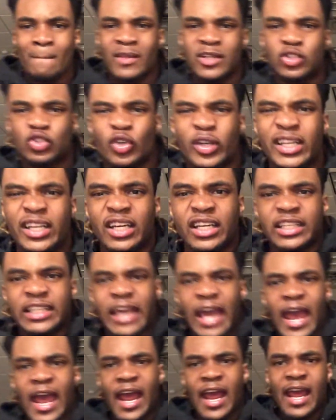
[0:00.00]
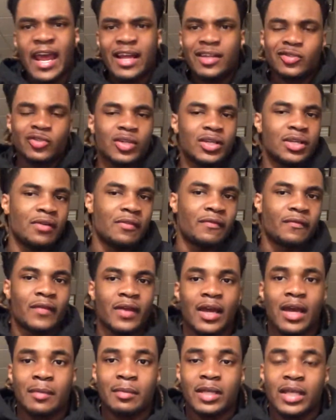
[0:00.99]
Join the gang, join the
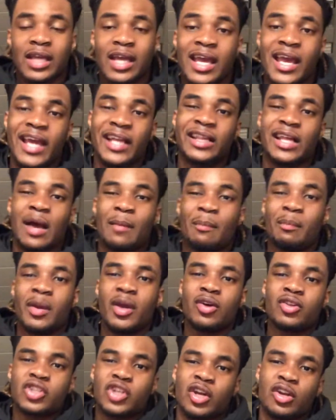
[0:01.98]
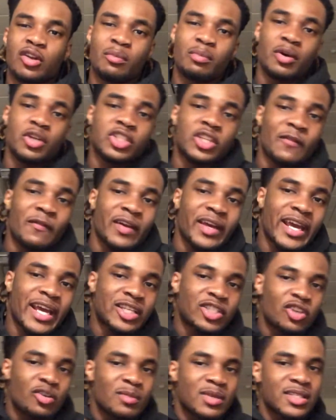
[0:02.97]
family. Hit that bell, turn on post
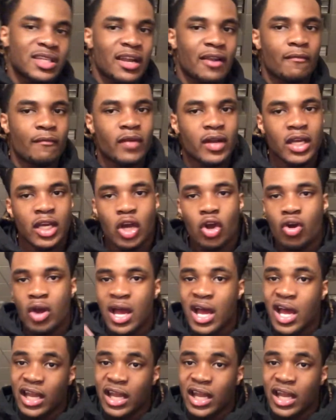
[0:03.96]
notification, don't miss another video.